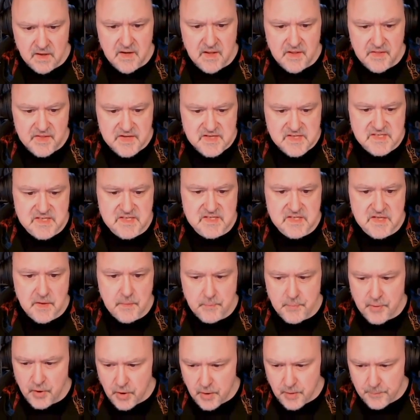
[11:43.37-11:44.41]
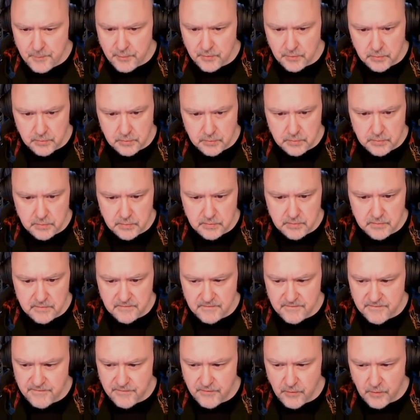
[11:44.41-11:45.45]
This is the purple
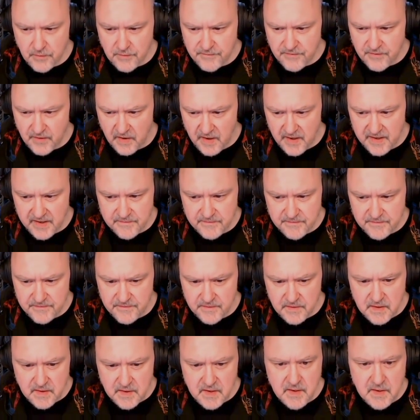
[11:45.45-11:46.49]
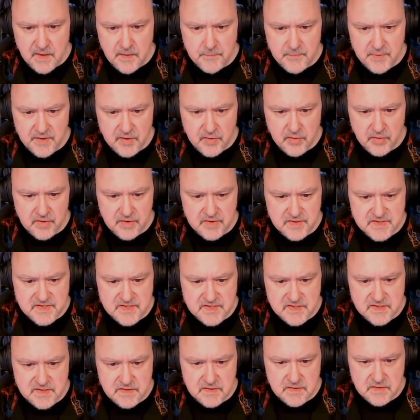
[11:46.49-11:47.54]
four, five
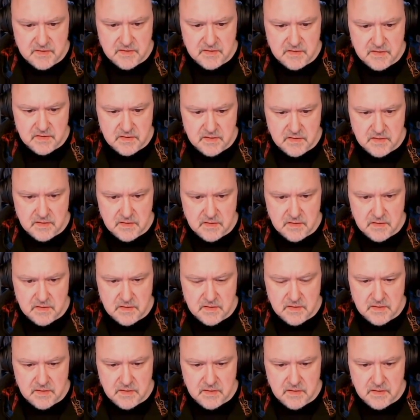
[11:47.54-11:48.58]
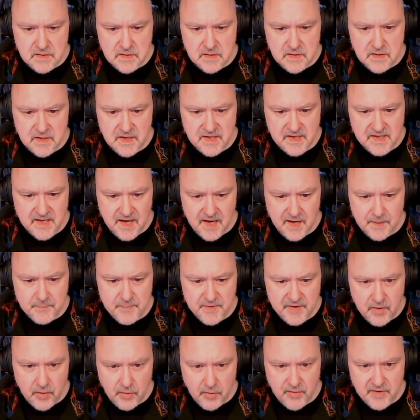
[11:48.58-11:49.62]
because it can't
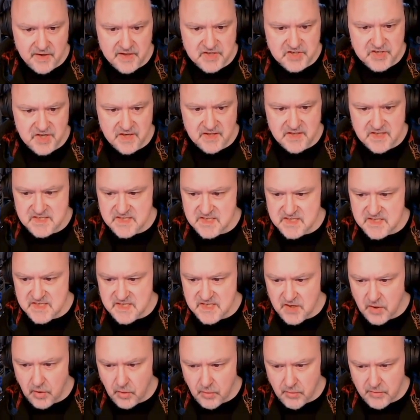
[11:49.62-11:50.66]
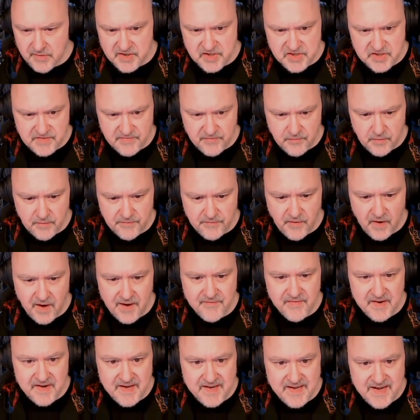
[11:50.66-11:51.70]
be orange, and this is the orange
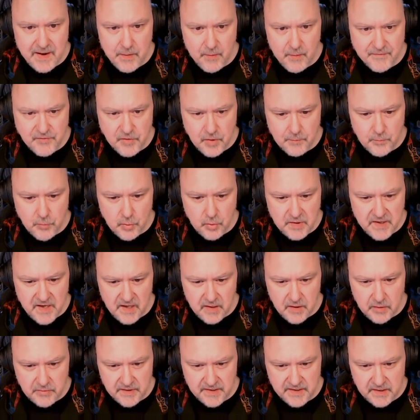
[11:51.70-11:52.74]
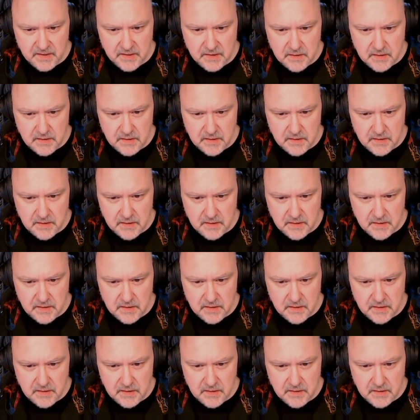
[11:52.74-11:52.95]
4-5, and now I've got more colouring.